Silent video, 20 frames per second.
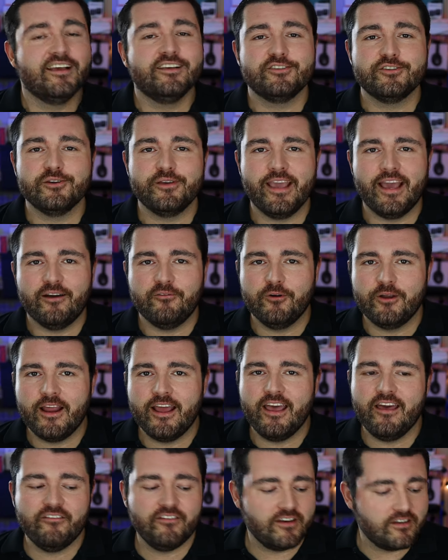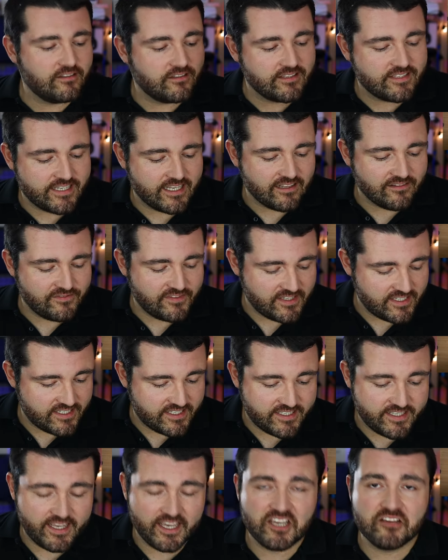So yeah, when I have it on the selfie
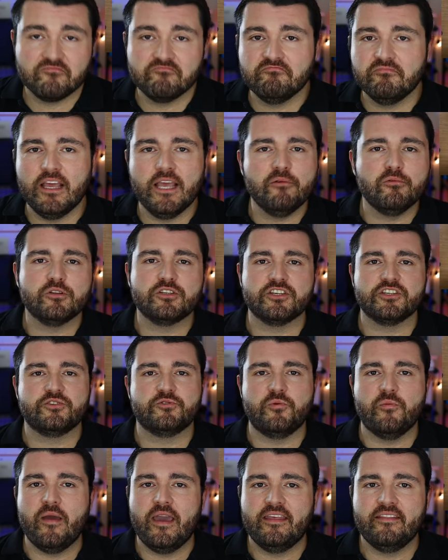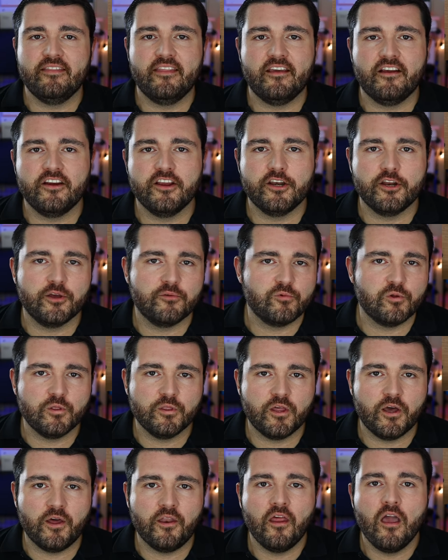stick, it will just remain there, you know, it will
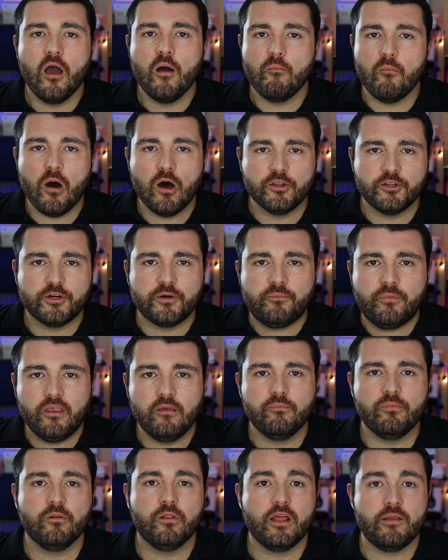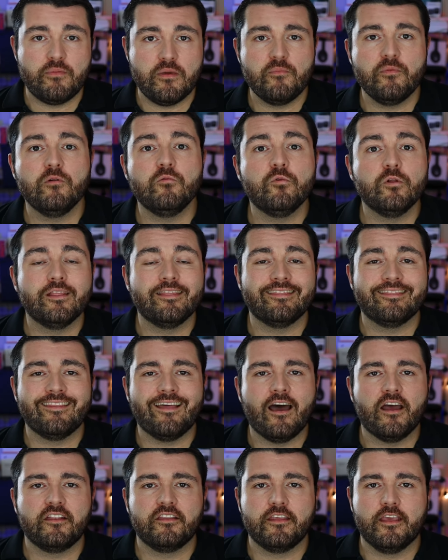not bother people, and people will
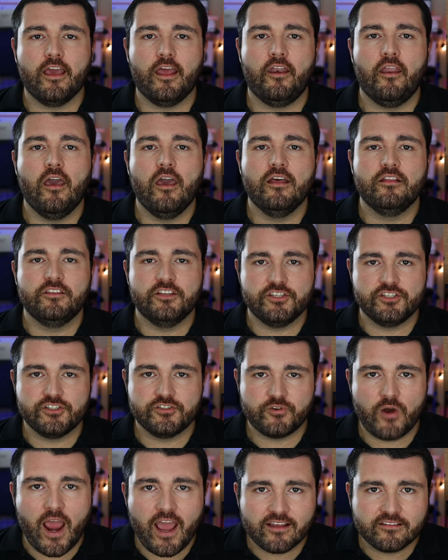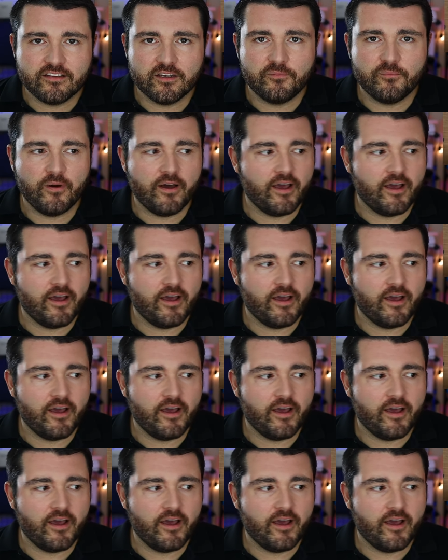not get distracted